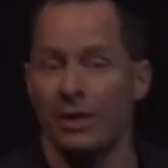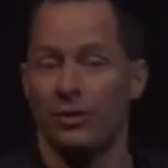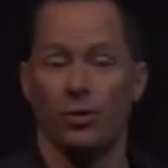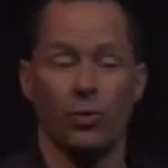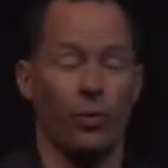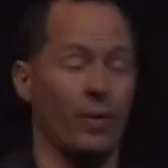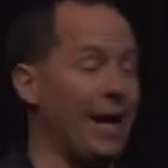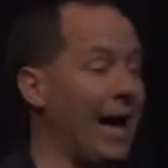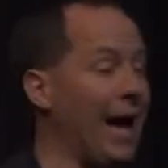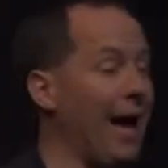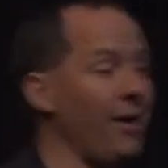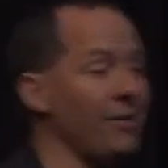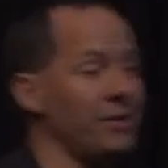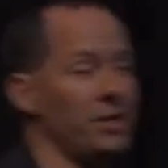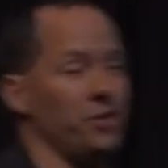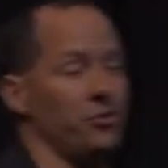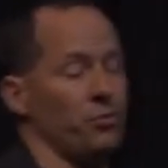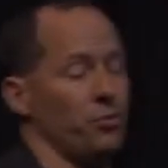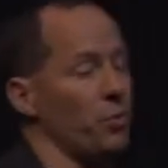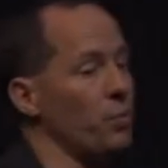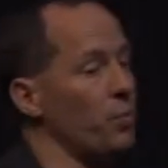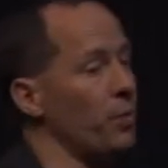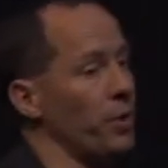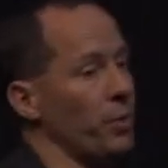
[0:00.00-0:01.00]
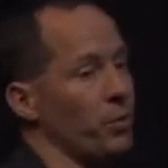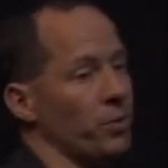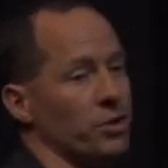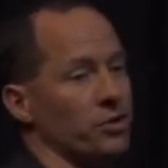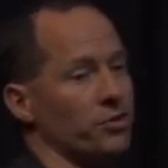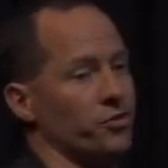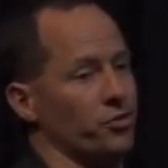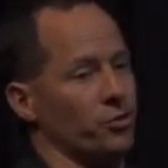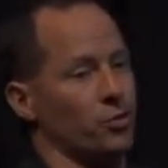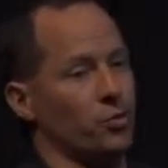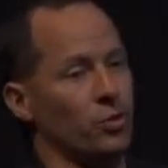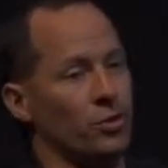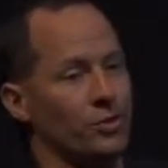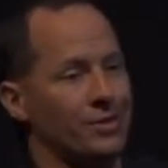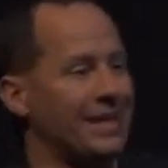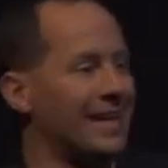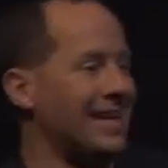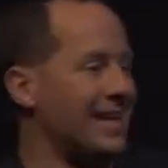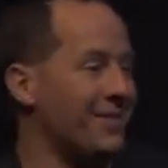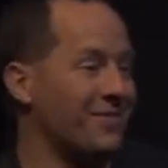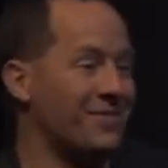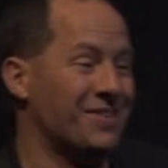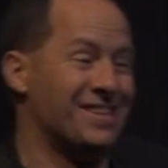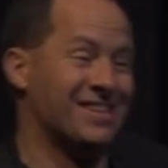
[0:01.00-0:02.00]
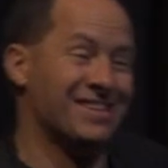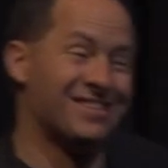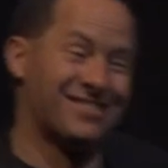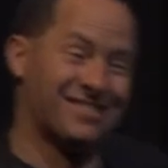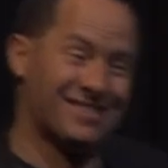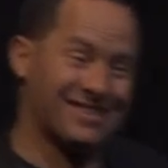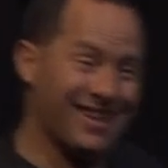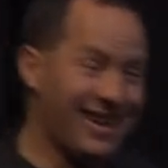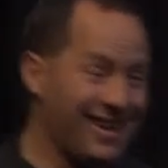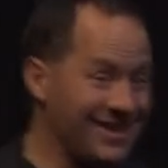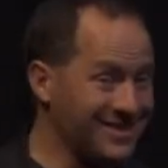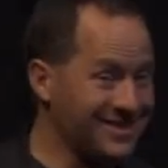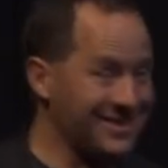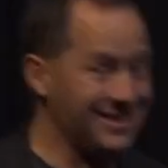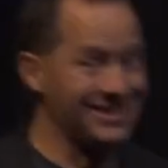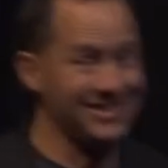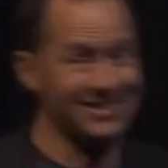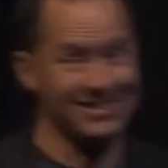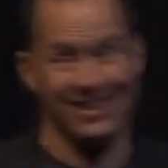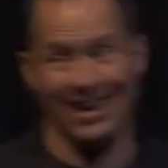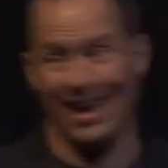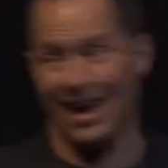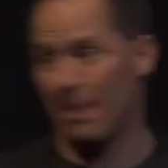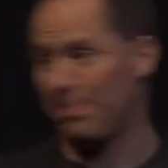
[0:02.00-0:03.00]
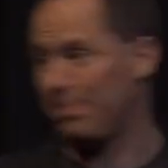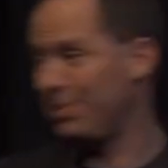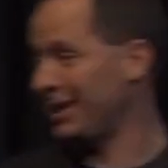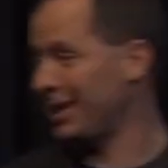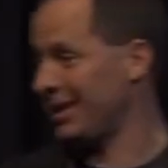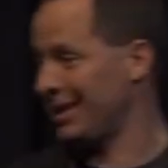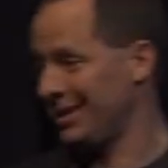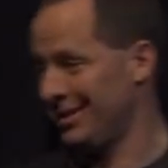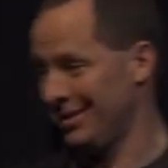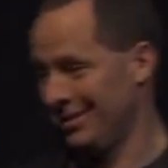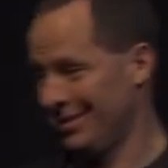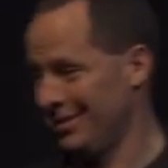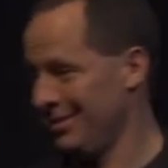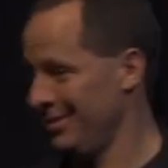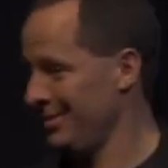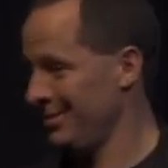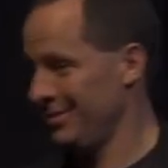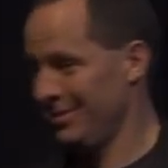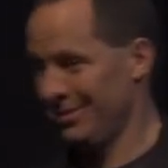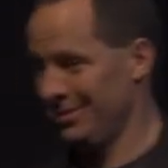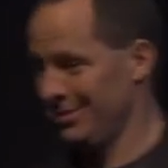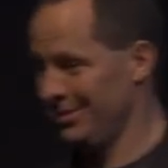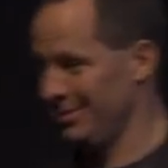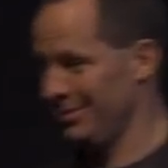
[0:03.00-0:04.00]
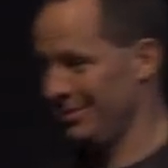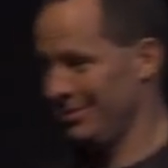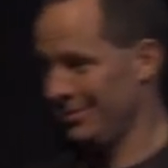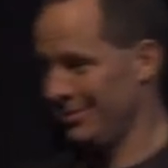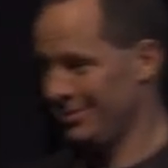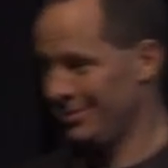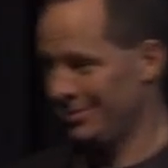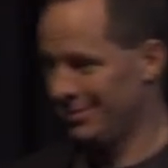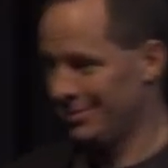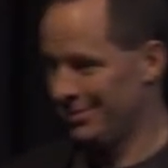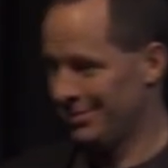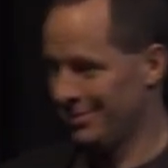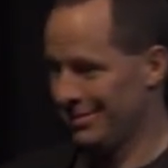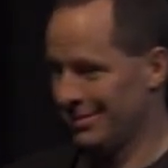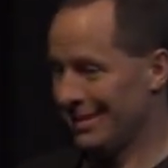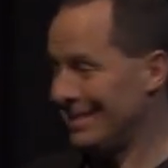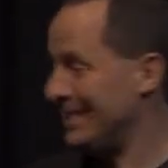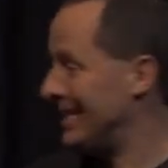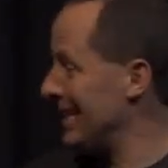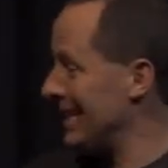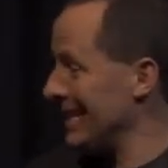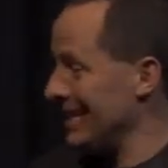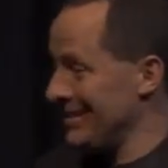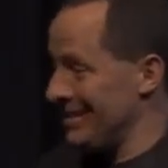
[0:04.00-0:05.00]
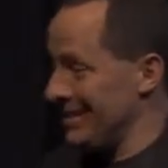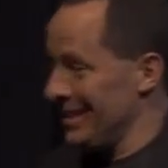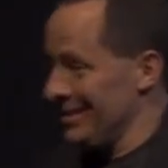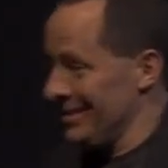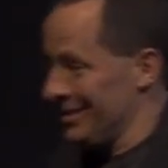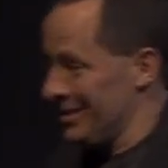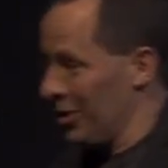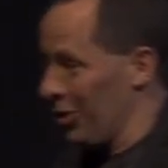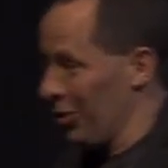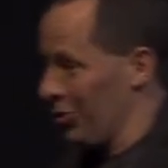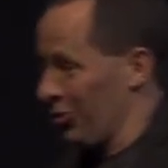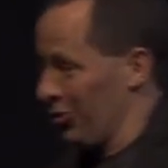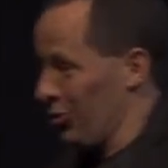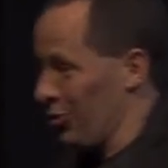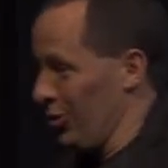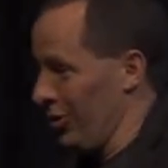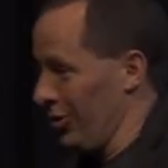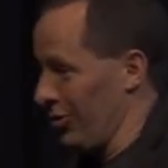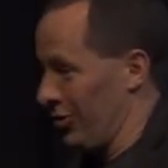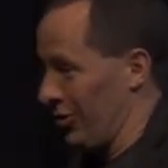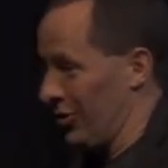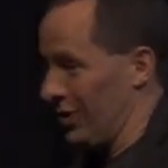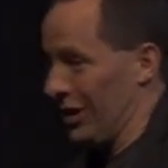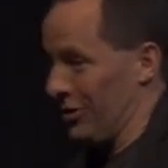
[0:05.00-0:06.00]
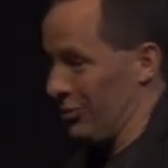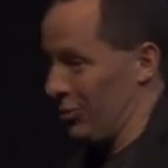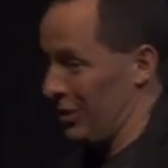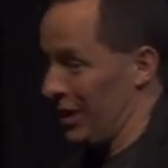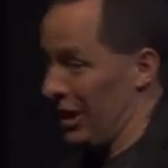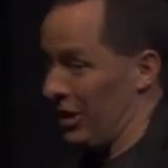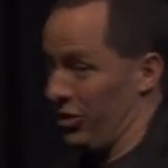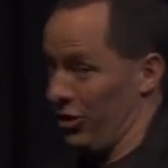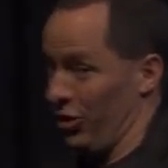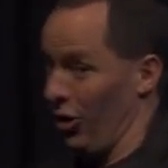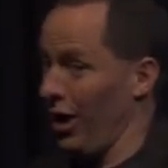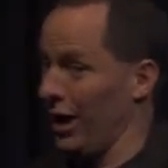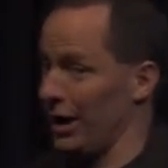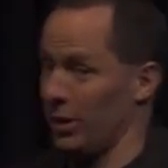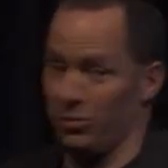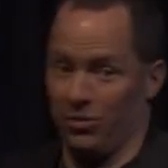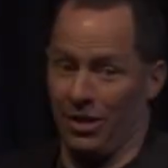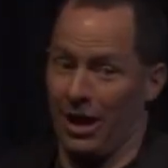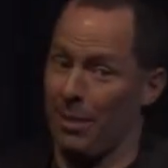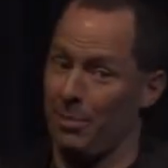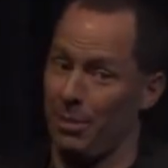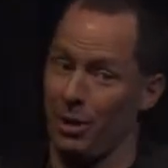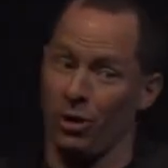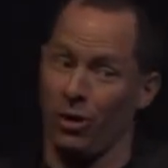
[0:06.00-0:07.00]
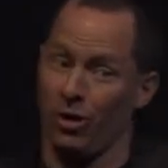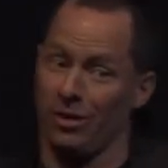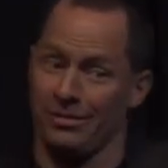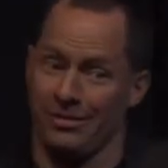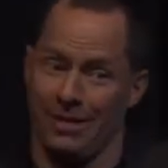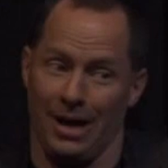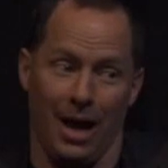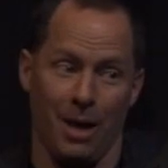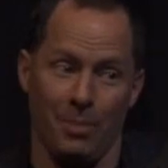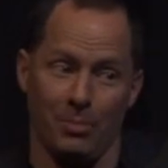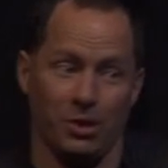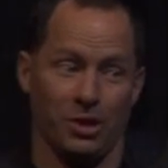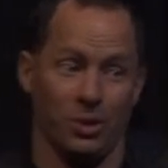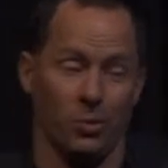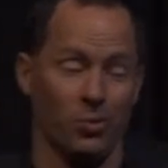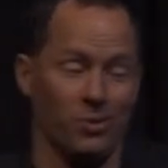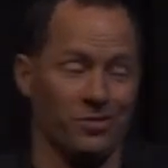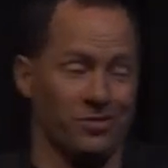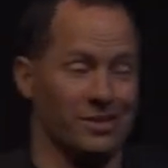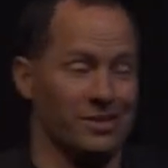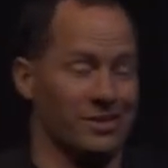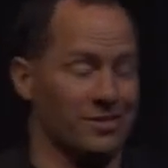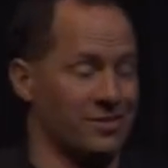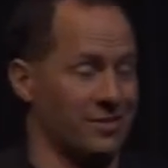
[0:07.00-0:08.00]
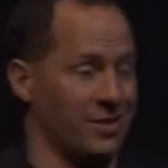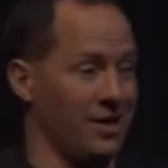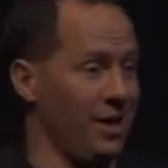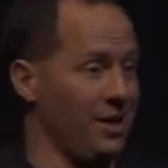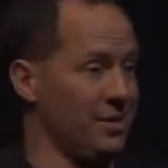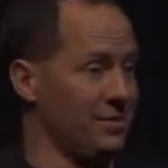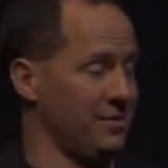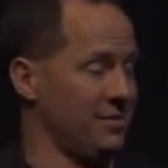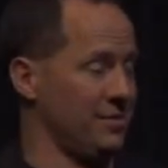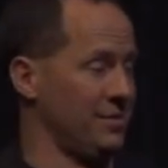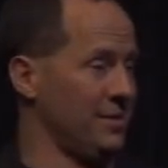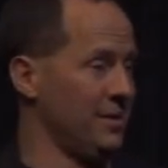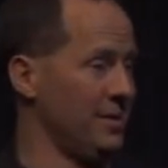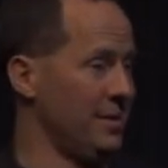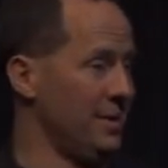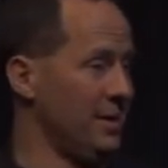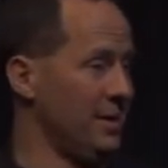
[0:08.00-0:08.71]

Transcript: The reality is when we were in school, they didn't even discuss this topic. It didn't exist in our schools, so that's what they thought. It was happening all the time, but it wasn't discussed.